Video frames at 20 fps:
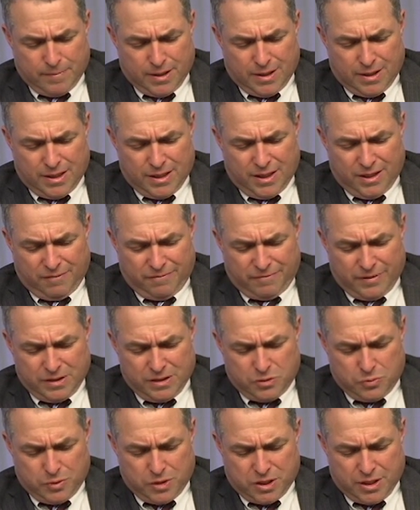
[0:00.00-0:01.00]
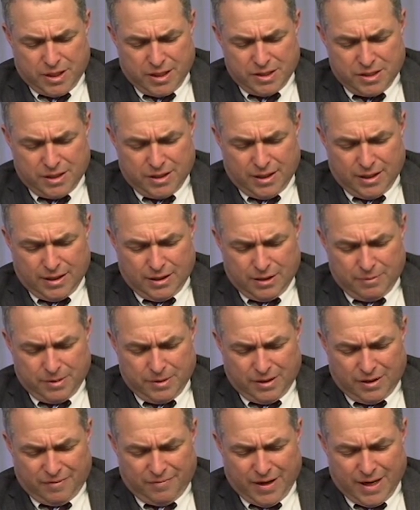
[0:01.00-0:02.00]
any offense which has the
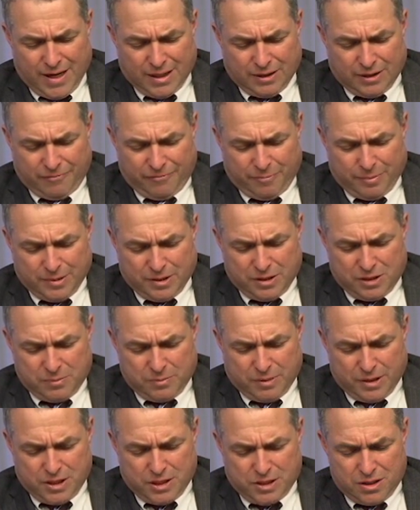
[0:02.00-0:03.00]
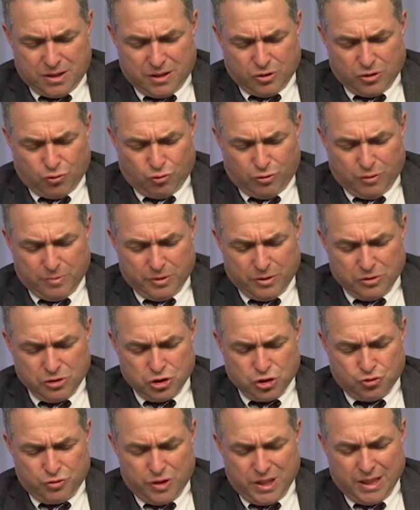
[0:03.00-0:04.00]
element of active participation in a criminal
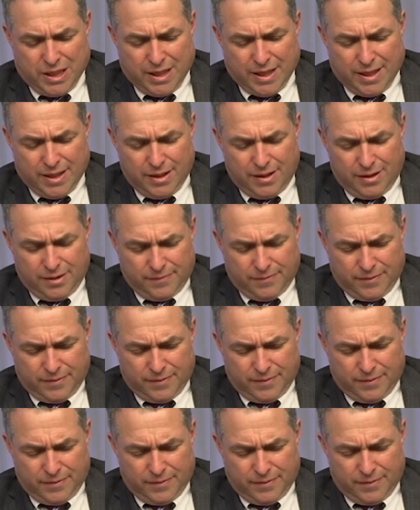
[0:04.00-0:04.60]
street gang,